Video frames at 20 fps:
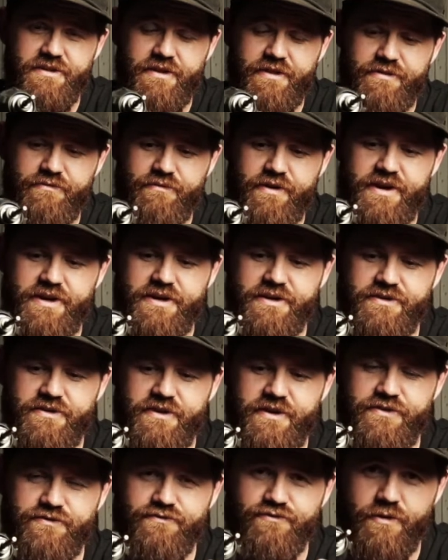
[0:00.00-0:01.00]
the thread and
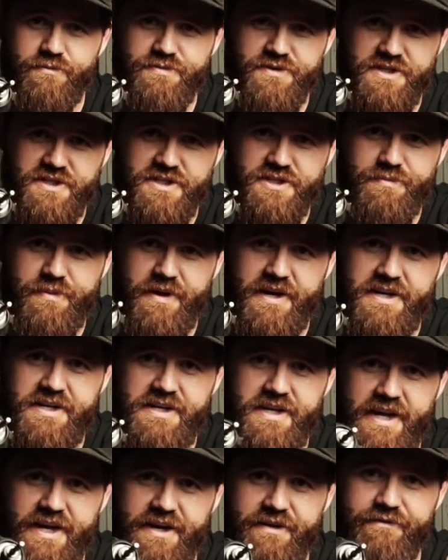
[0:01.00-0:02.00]
it drops the
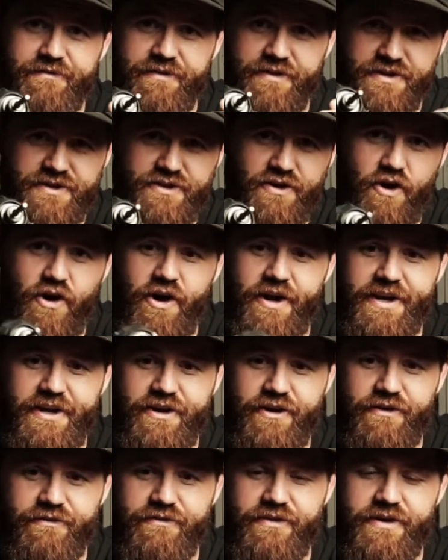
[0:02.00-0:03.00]
speed down for the
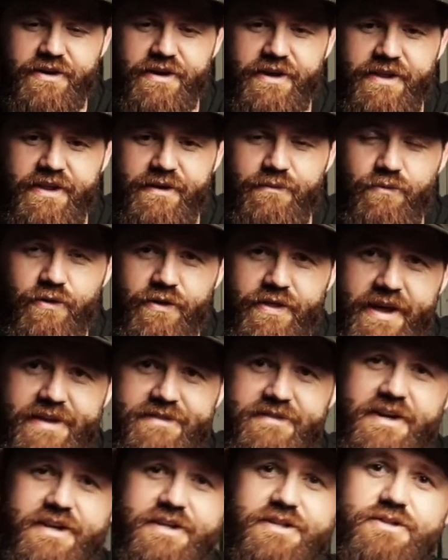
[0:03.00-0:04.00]
tightening of it. And then what
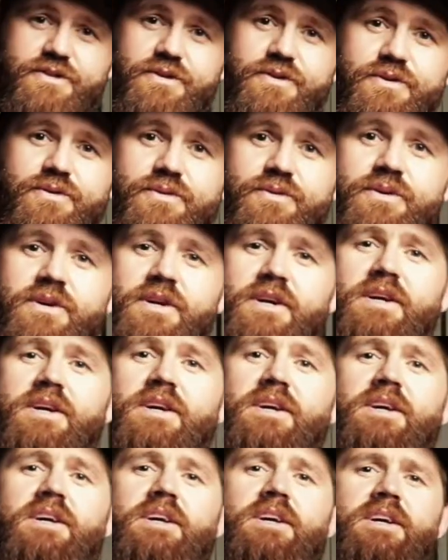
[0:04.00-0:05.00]
that's going to do
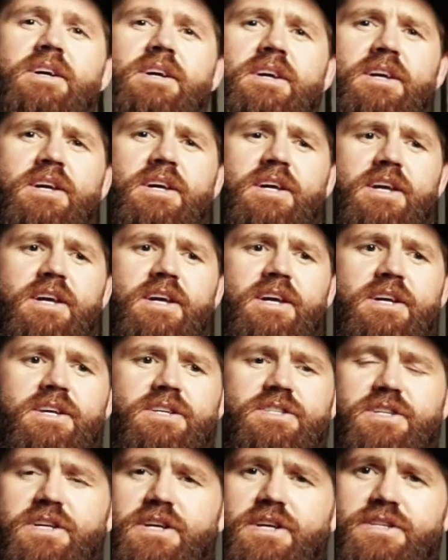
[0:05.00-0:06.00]

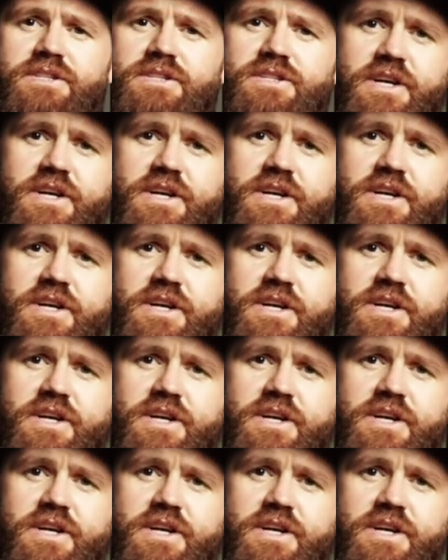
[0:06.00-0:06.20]
is it